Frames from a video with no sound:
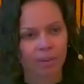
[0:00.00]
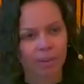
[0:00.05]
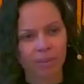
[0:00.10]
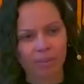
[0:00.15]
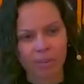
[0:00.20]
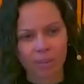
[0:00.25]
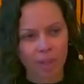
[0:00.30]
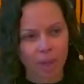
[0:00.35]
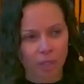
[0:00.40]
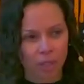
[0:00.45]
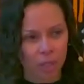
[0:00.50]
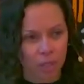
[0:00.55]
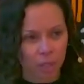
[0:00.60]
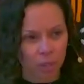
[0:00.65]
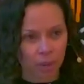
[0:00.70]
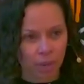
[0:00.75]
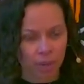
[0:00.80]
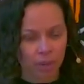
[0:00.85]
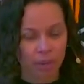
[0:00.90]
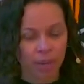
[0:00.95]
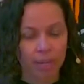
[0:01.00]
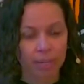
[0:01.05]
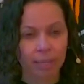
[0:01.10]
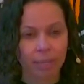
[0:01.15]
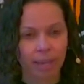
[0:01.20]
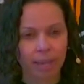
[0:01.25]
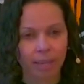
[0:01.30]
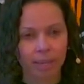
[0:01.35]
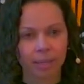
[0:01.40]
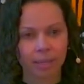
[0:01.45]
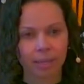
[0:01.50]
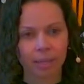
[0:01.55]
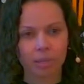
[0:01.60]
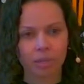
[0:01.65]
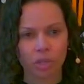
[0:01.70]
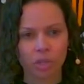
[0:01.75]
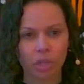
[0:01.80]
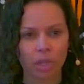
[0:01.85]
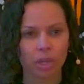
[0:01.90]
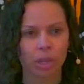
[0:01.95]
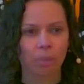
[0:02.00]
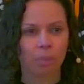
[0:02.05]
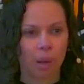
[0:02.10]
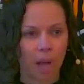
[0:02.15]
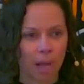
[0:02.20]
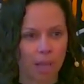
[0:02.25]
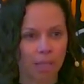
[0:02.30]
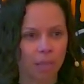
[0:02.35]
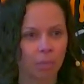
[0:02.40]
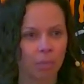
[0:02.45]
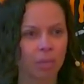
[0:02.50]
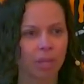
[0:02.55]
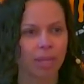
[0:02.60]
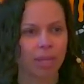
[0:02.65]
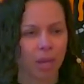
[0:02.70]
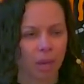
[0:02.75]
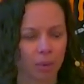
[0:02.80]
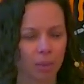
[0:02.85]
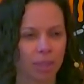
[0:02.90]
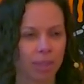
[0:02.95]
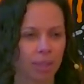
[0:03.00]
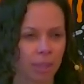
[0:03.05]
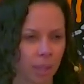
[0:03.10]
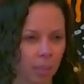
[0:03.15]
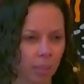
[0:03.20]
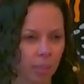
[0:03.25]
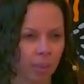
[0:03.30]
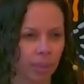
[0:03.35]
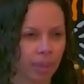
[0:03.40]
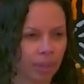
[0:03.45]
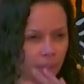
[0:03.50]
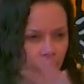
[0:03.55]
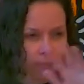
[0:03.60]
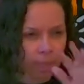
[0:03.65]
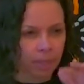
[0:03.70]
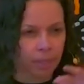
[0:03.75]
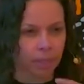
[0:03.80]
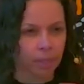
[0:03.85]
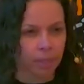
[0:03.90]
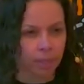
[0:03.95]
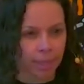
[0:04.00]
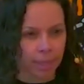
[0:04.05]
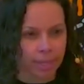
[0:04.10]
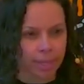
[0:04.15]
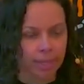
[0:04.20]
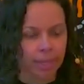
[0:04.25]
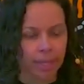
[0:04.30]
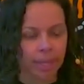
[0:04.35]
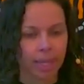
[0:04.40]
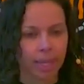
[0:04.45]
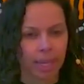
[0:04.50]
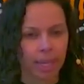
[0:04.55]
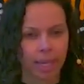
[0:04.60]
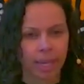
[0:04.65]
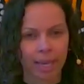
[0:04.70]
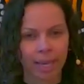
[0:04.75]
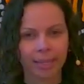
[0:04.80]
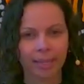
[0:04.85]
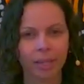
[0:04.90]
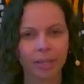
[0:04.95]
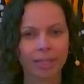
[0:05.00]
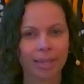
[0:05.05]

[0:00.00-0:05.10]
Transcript: I wouldn't have even thought to do it because it didn't just look impossible, like, oh, it's slippery and looks a little dicey.